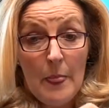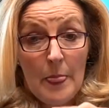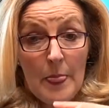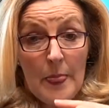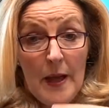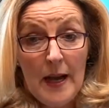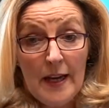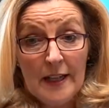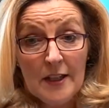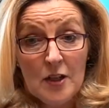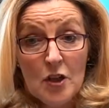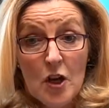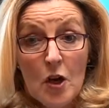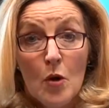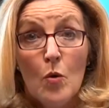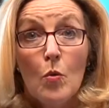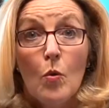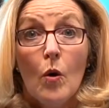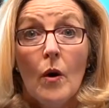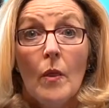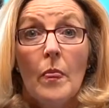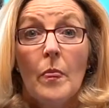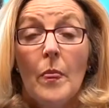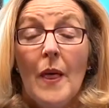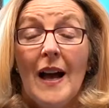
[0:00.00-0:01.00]
I know
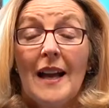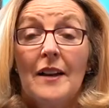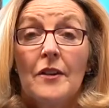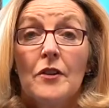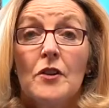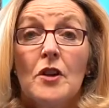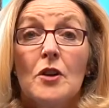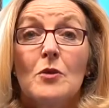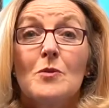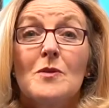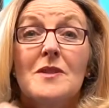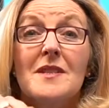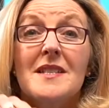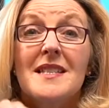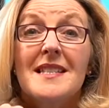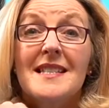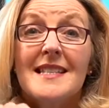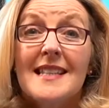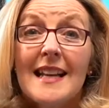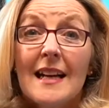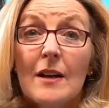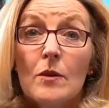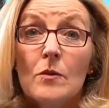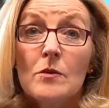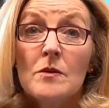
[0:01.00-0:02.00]
what that note
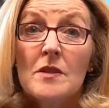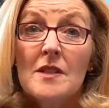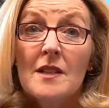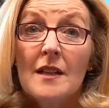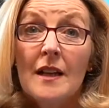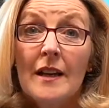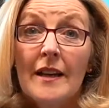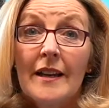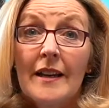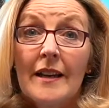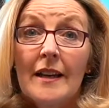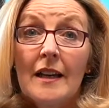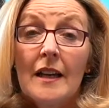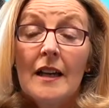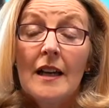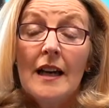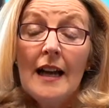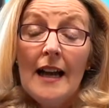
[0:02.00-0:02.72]
sounds like.